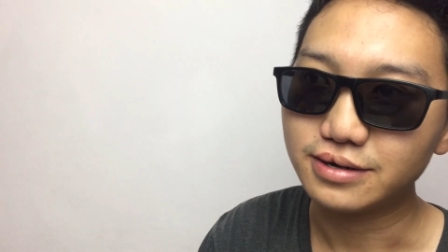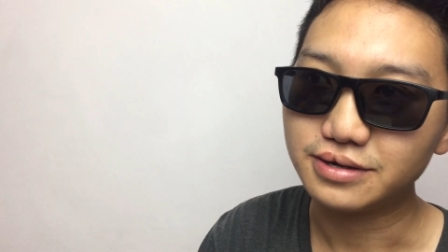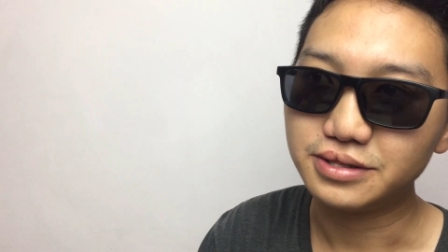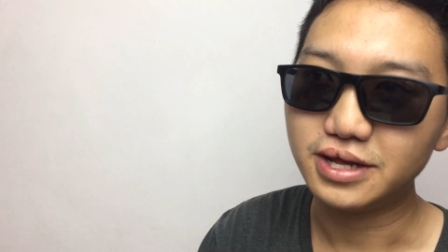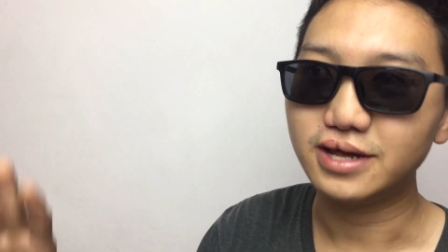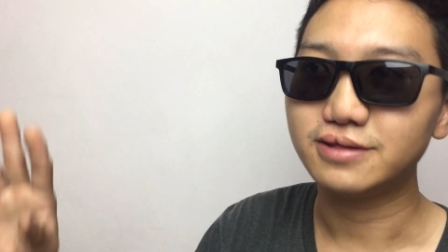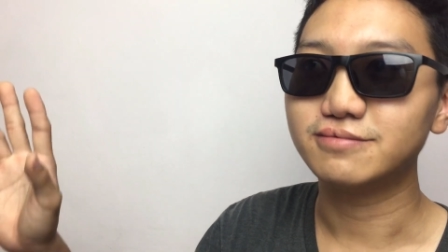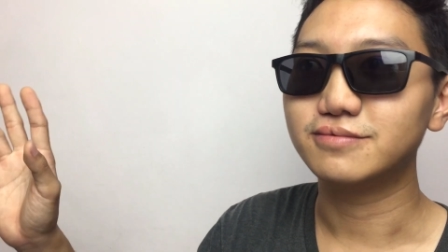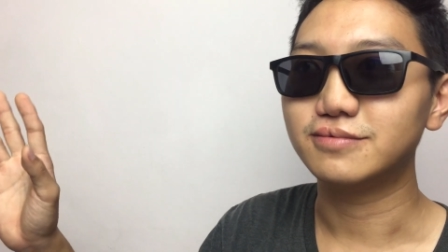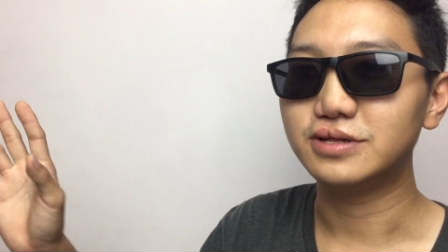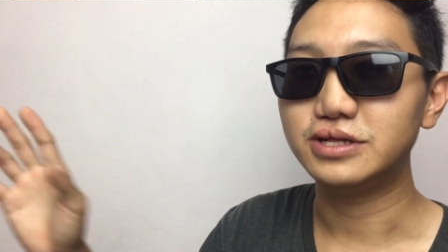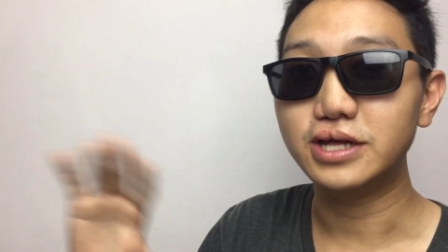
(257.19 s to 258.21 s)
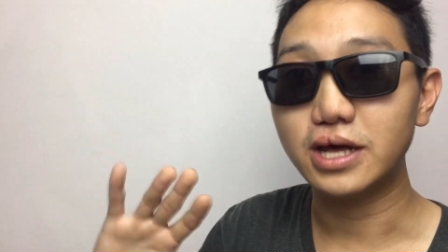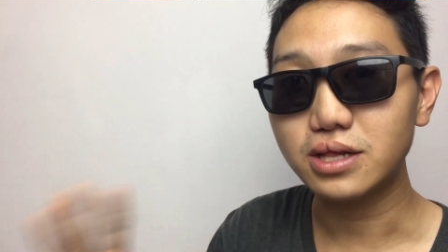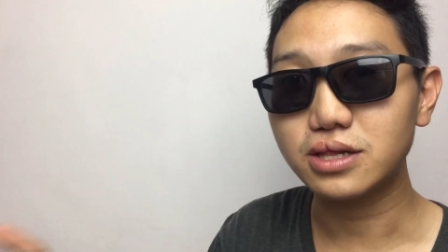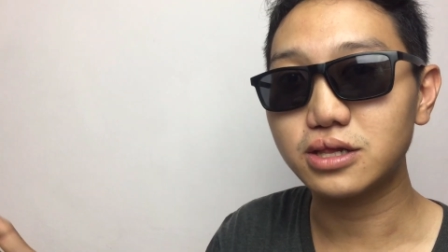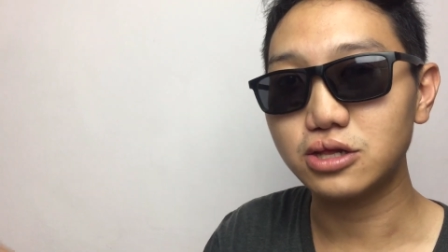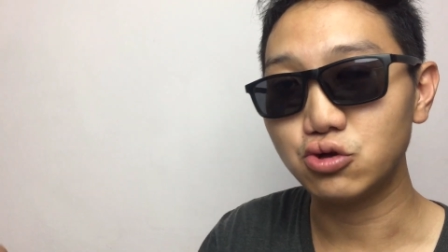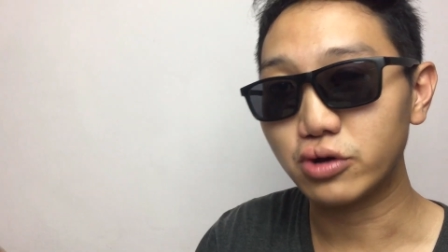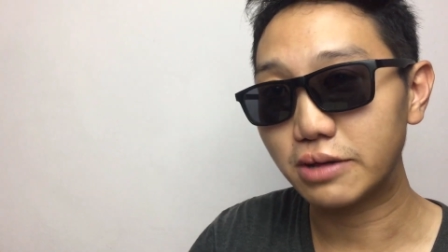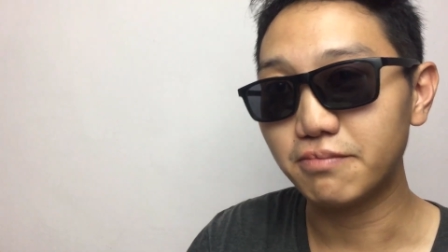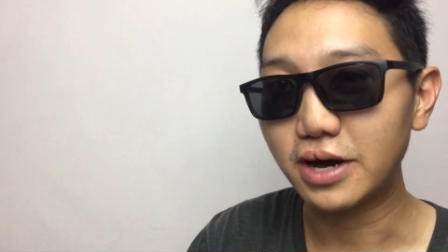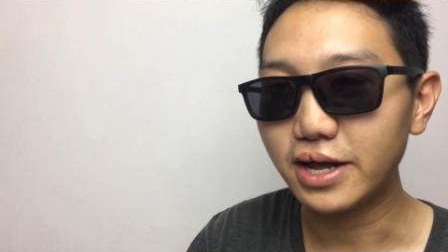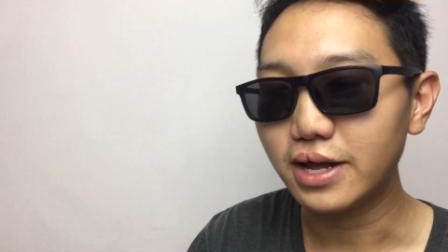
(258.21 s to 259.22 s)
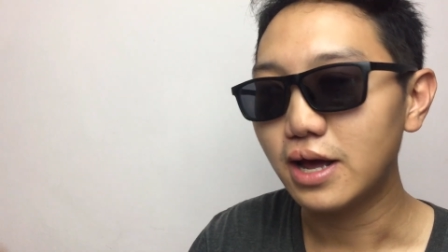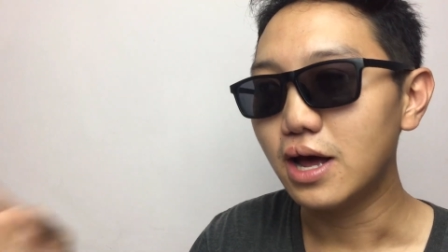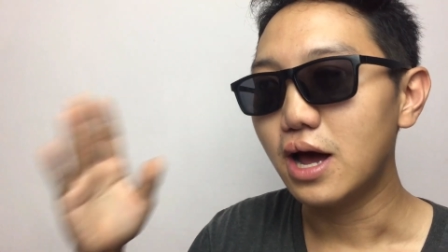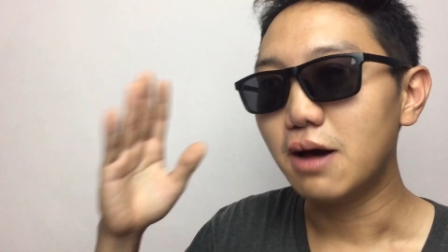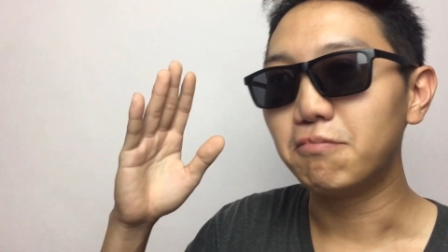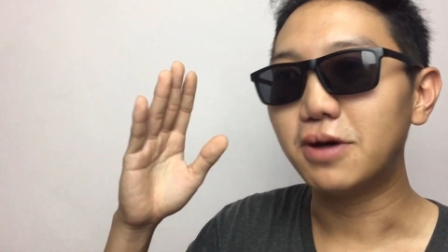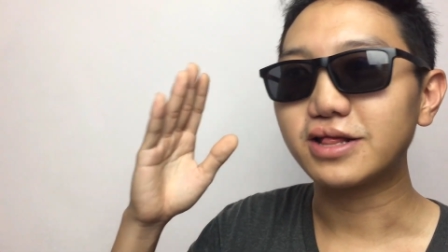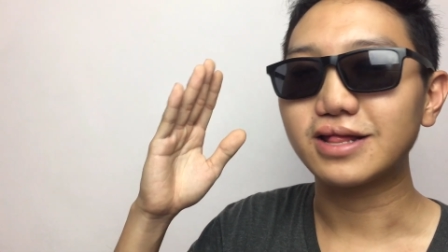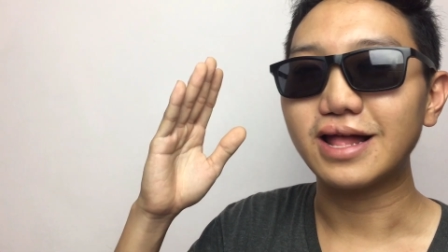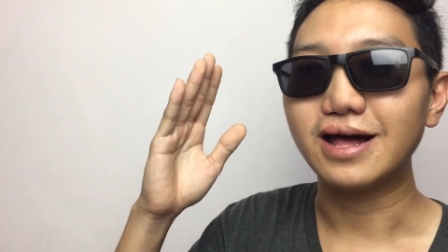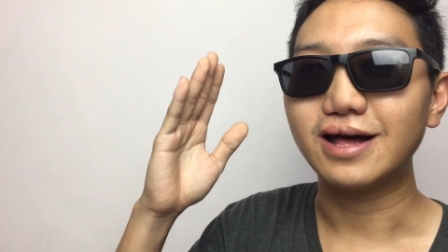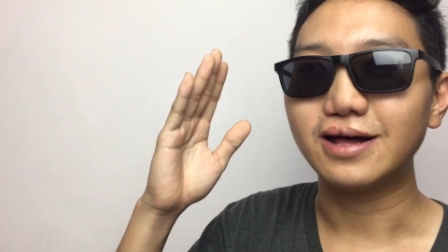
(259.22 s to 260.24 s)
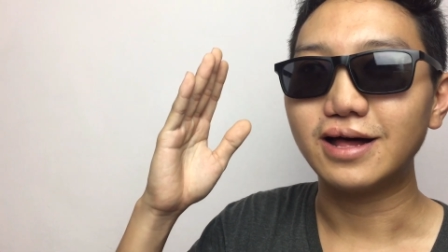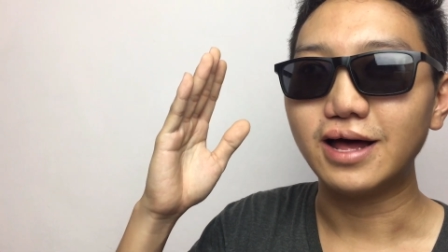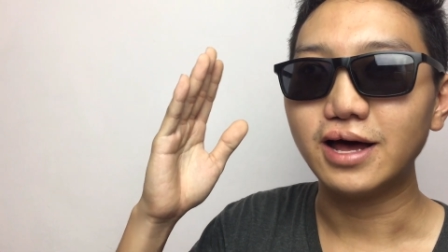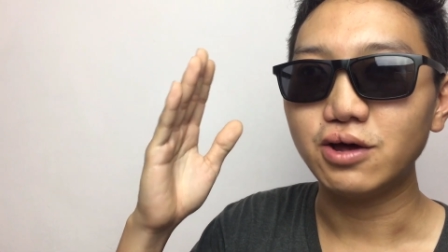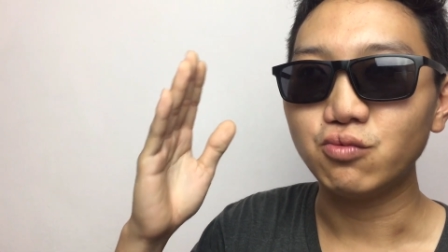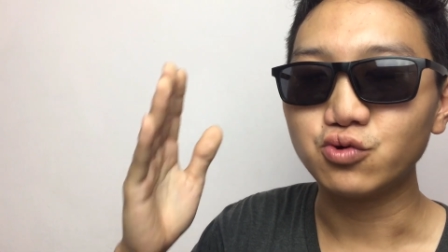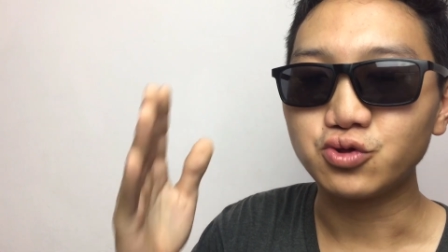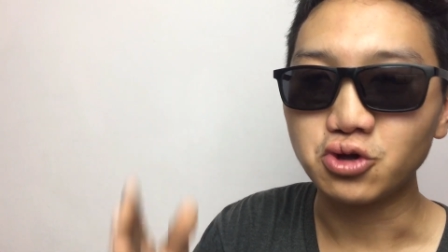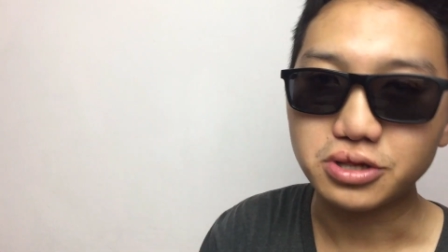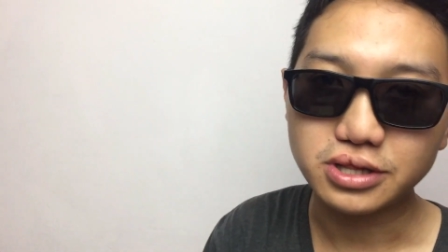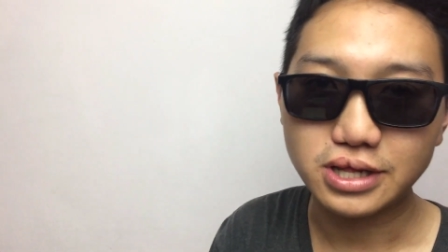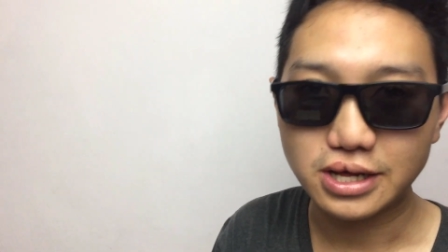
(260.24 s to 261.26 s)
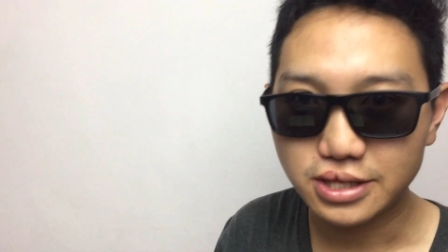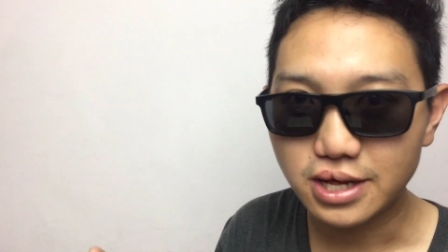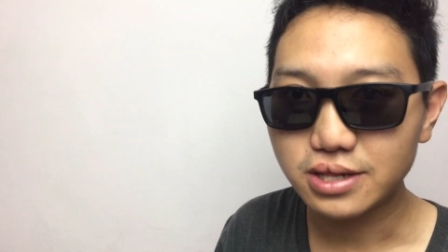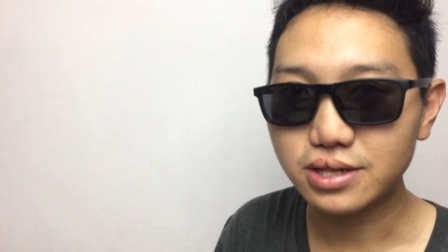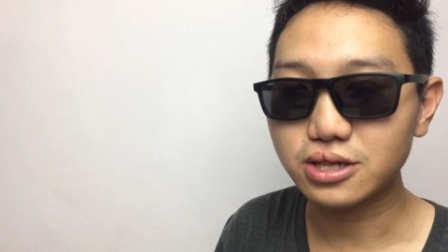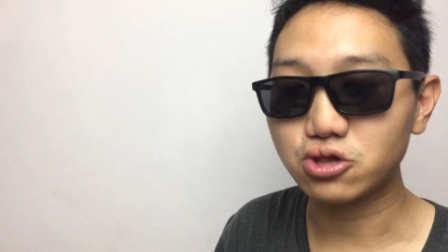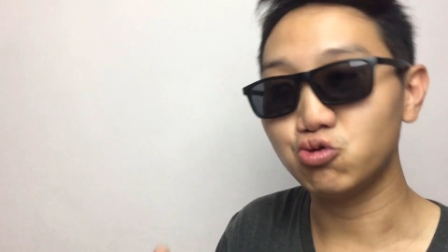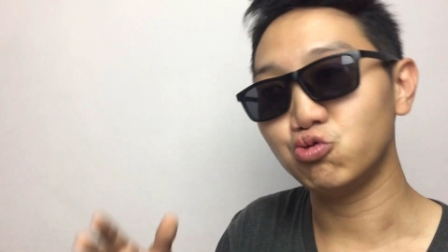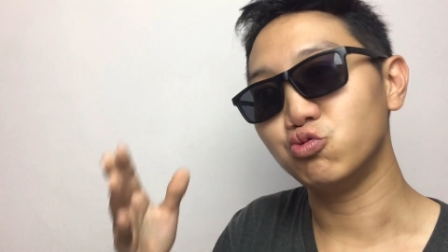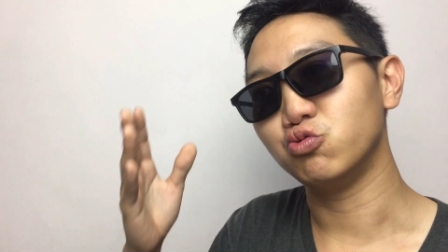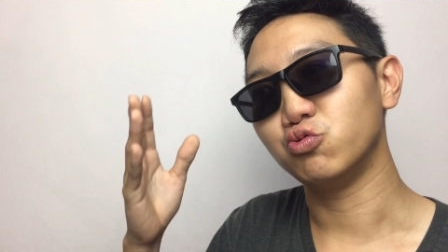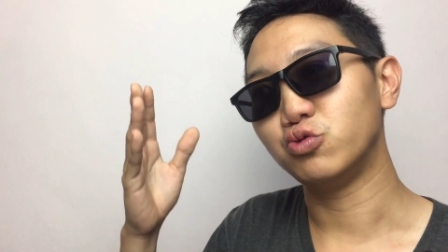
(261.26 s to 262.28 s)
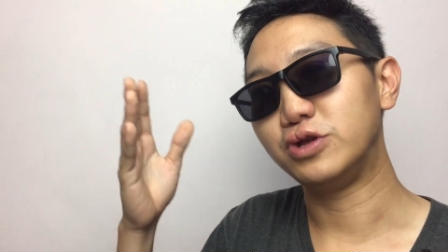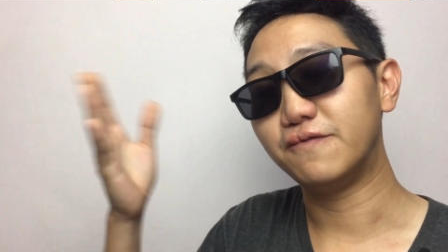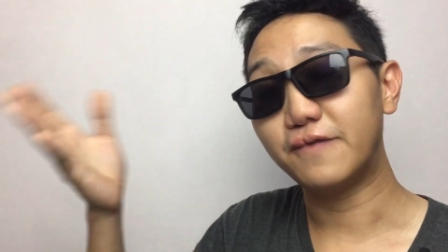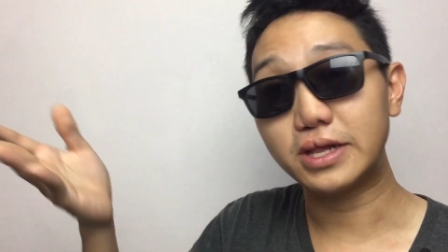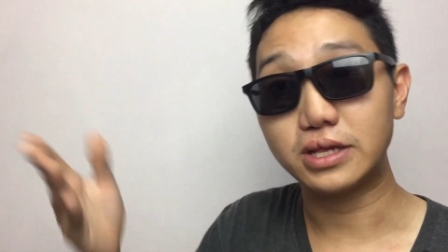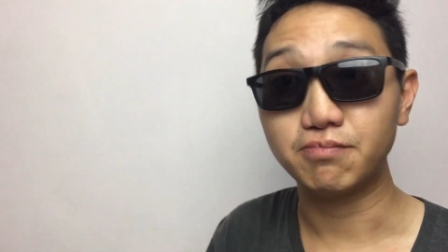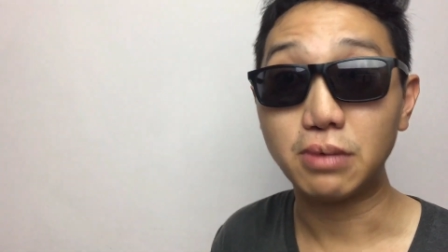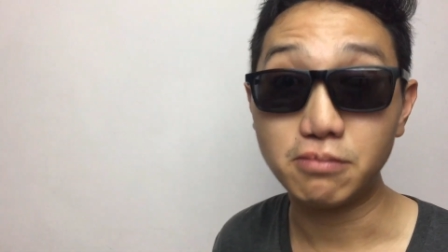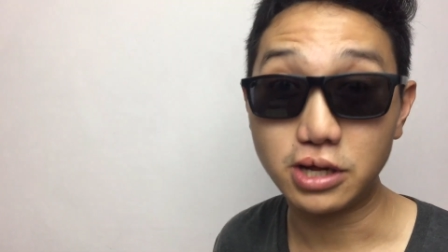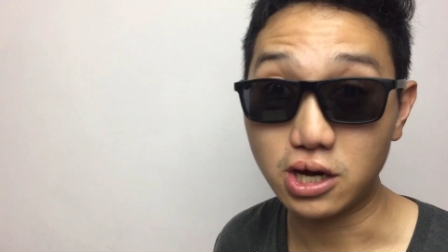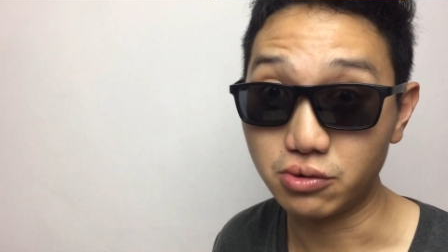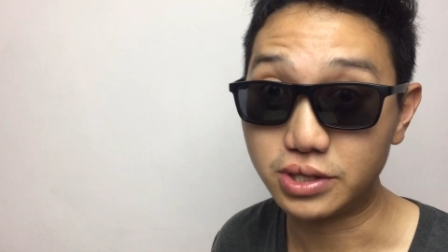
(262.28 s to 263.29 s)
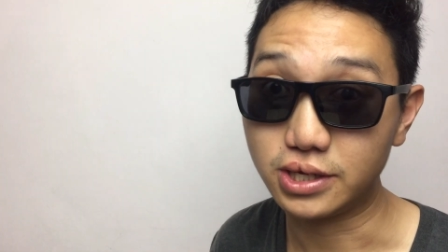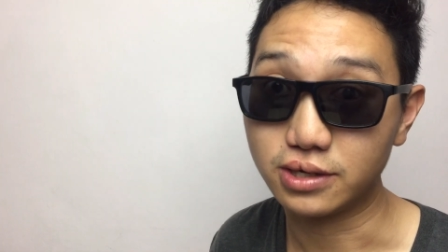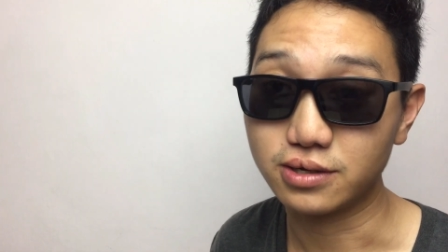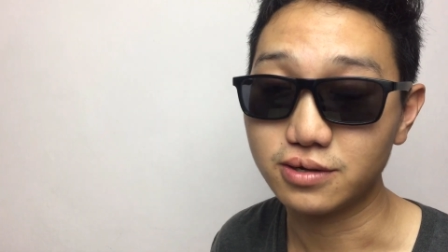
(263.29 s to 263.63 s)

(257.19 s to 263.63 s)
Then yes, you can buy, but I would not suggest to invest in public housing.